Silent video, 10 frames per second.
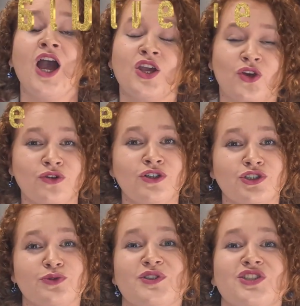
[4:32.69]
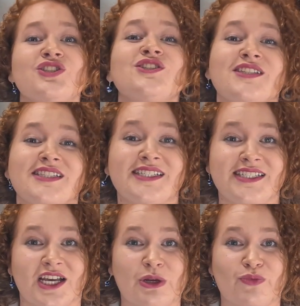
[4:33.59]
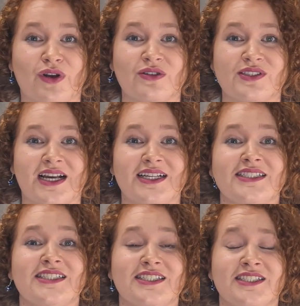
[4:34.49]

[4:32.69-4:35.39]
Your contribution to the design process is to